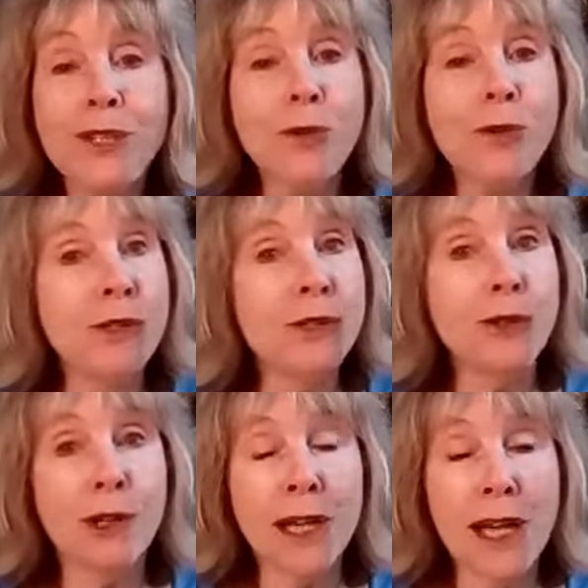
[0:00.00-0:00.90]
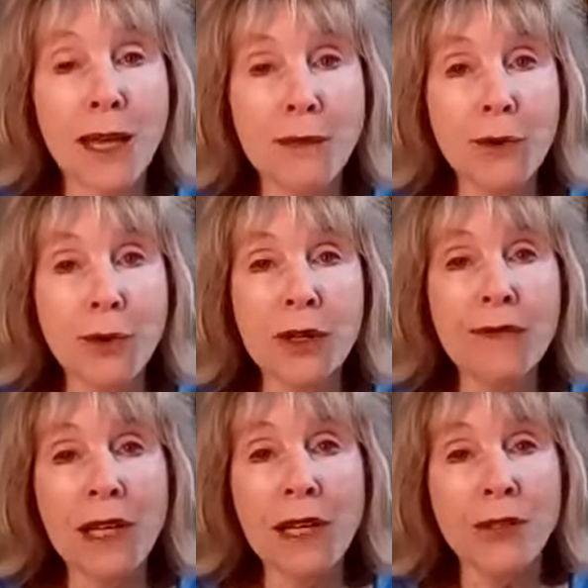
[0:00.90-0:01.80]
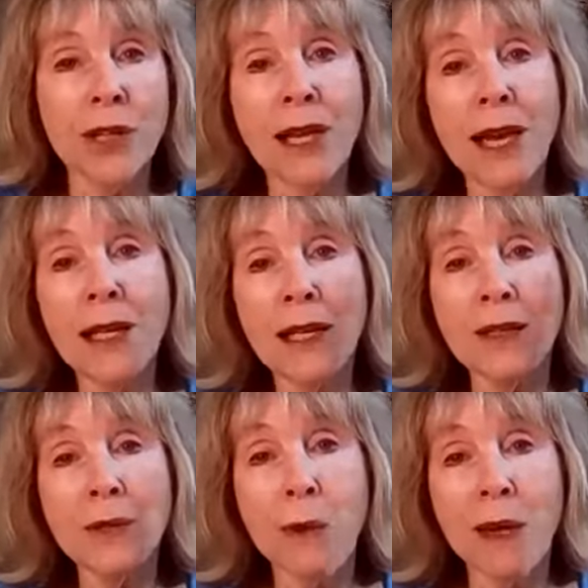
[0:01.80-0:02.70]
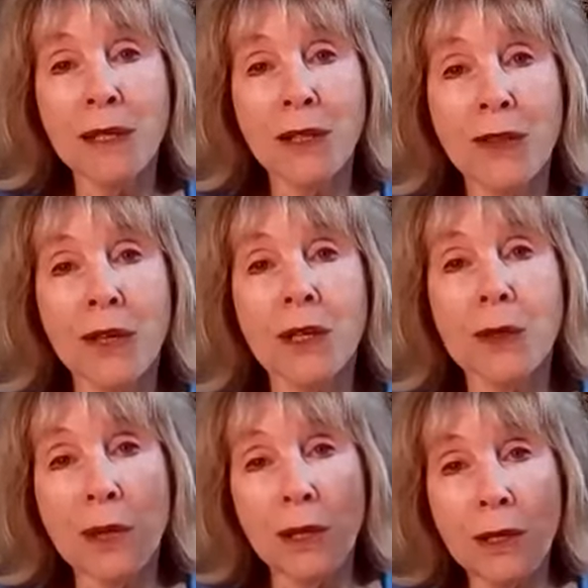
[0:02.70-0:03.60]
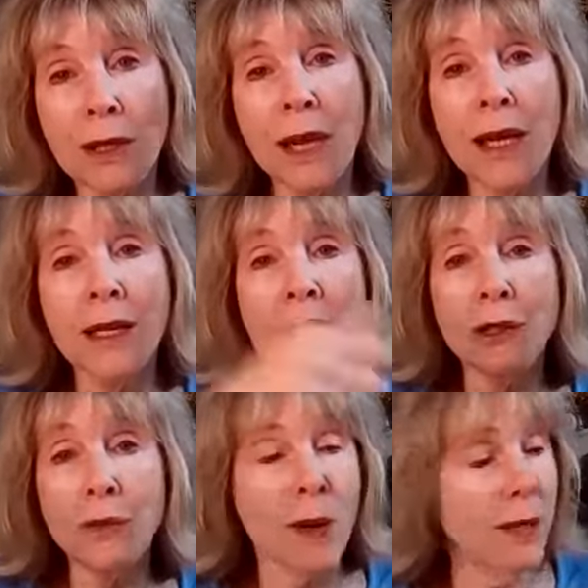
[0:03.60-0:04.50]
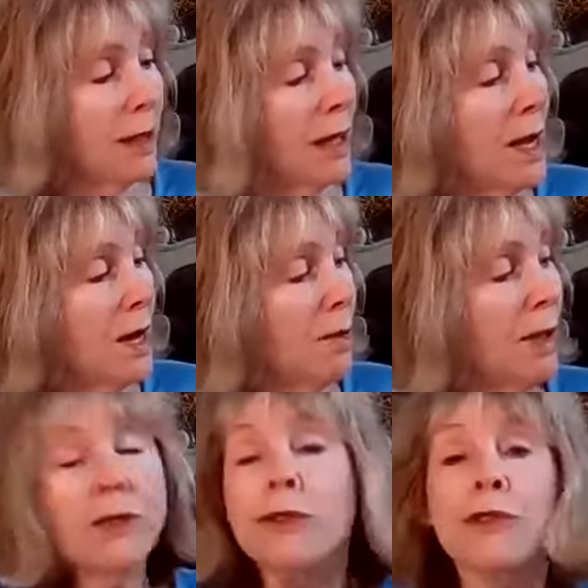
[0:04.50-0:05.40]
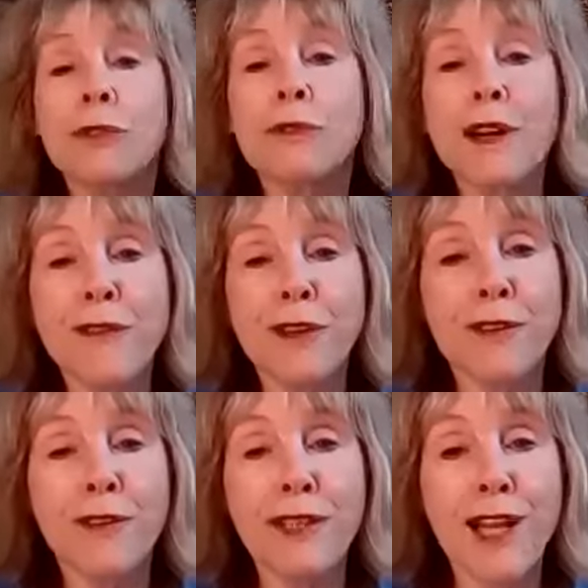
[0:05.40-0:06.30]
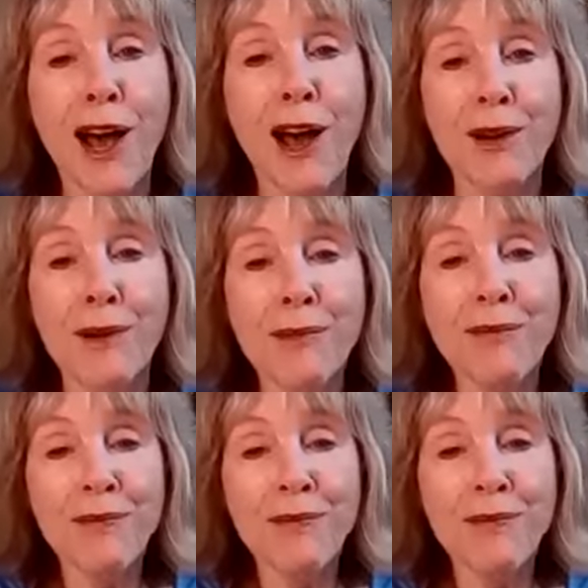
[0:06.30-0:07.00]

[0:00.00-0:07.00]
You can create more of it. It's a get it and spend it thing. And then you get it, you spend it. But it's a terrific flow.